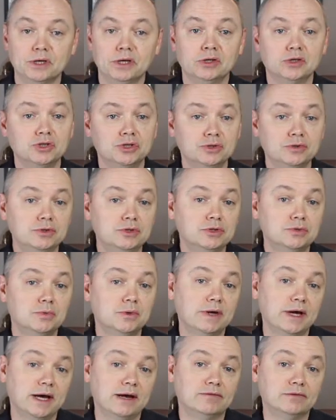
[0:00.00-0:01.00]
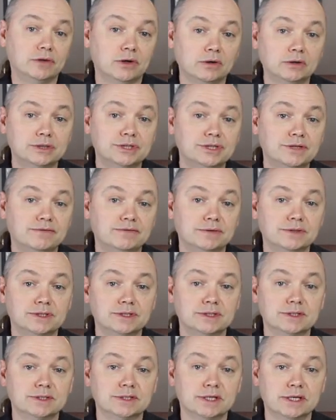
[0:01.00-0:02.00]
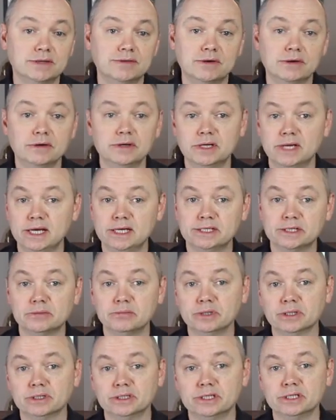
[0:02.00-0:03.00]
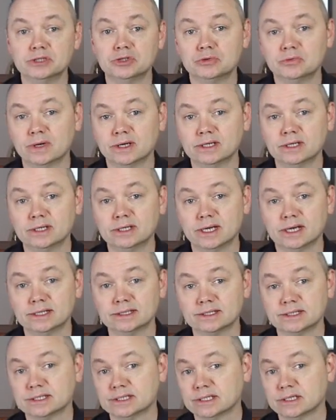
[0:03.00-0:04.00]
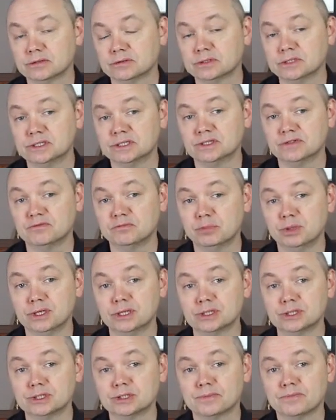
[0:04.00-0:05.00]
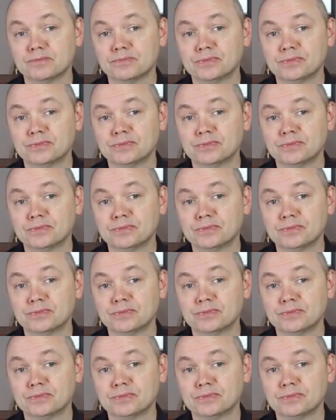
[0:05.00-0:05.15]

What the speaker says: Students will have large differences in their innate ability to recognize the subtleties of pitch.